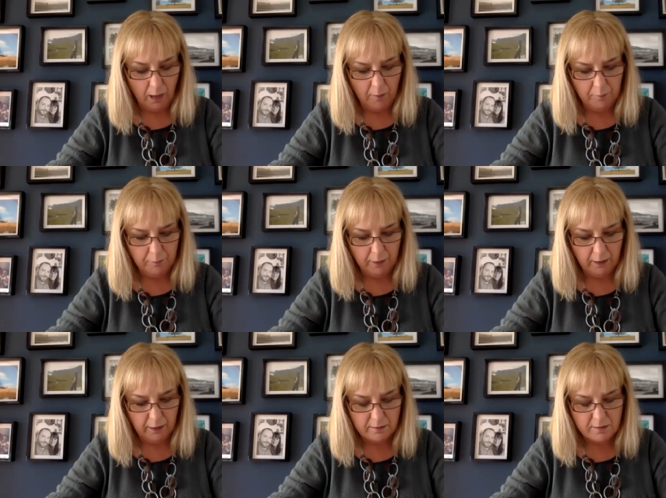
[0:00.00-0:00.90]

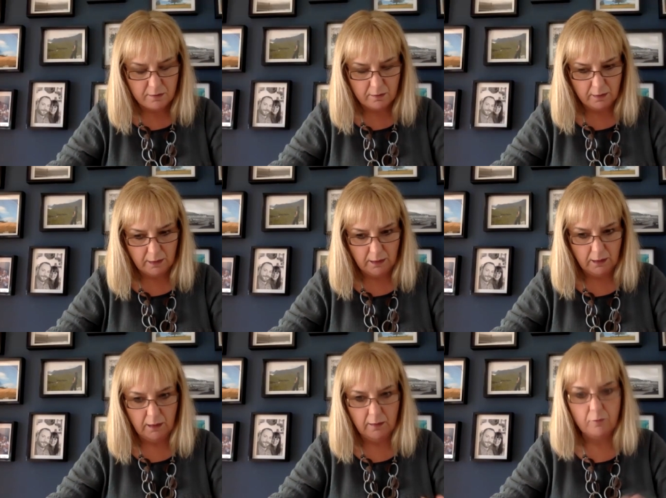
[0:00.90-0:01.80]
about
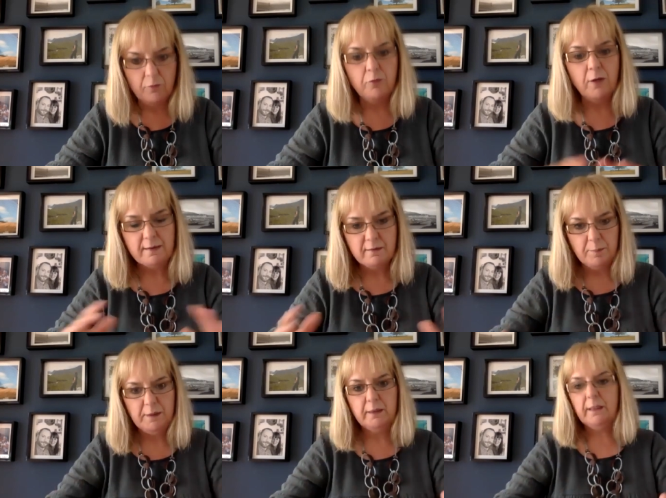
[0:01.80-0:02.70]
the
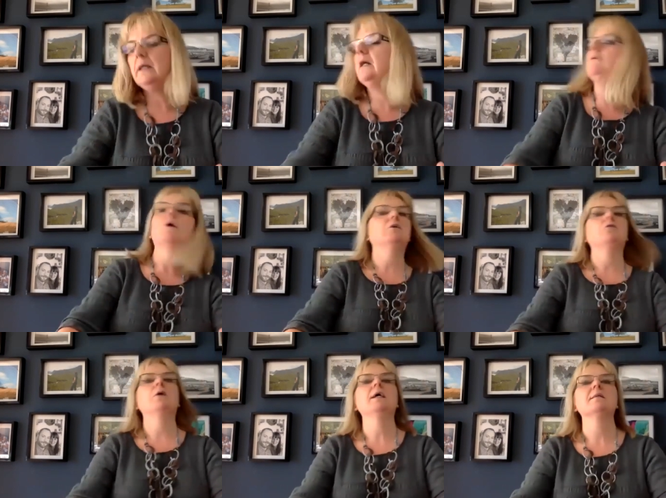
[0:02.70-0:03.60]
flexibility around
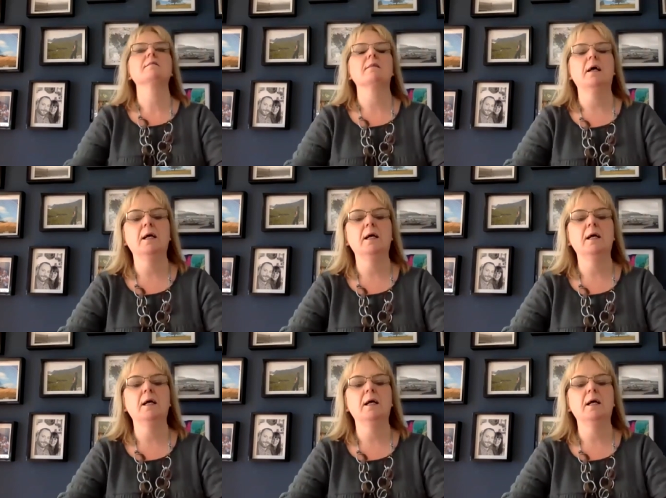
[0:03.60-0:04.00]
rates.